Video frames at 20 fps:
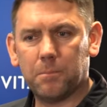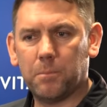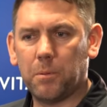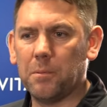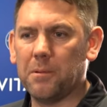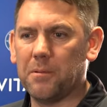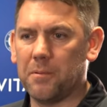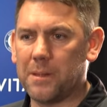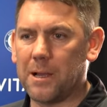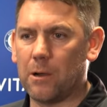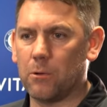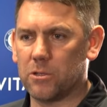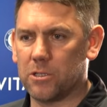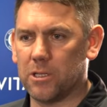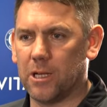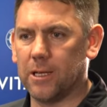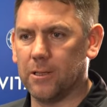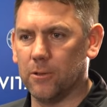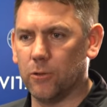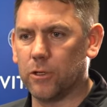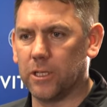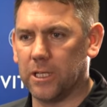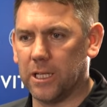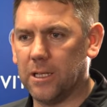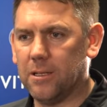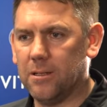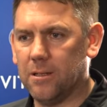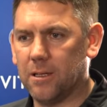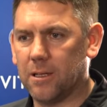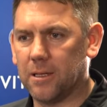Probably from the outside looking
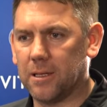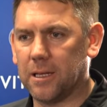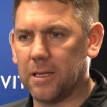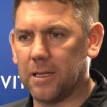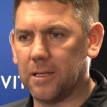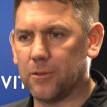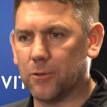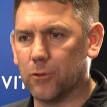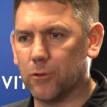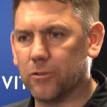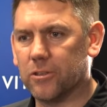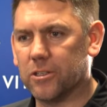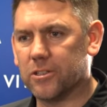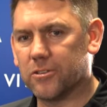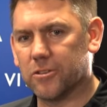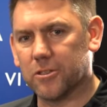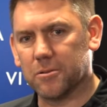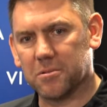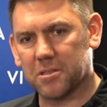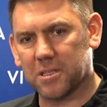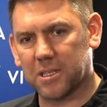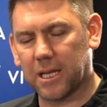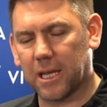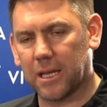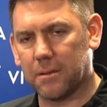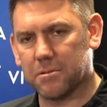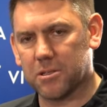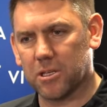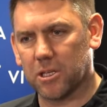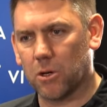in, it does, in terms of the
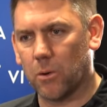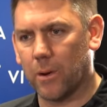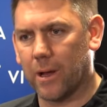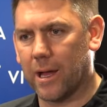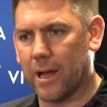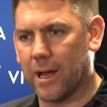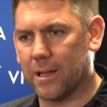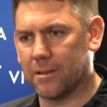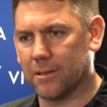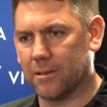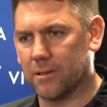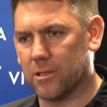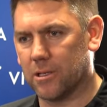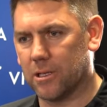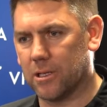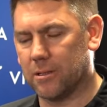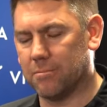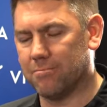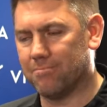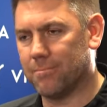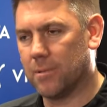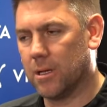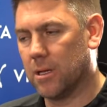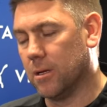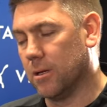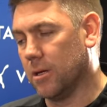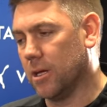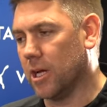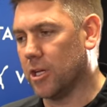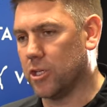games that go ahead and
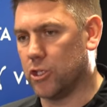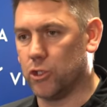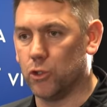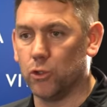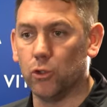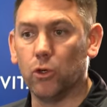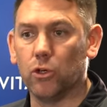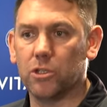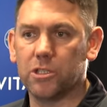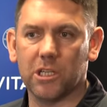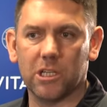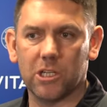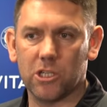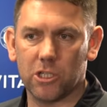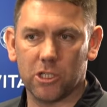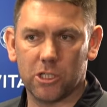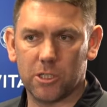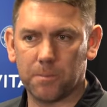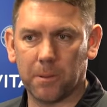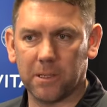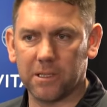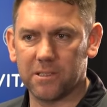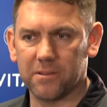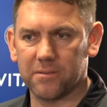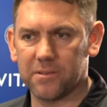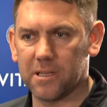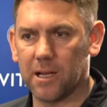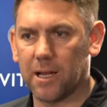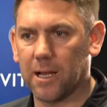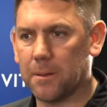a shortish space
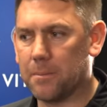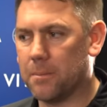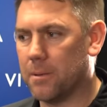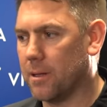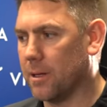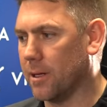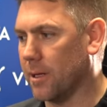of time.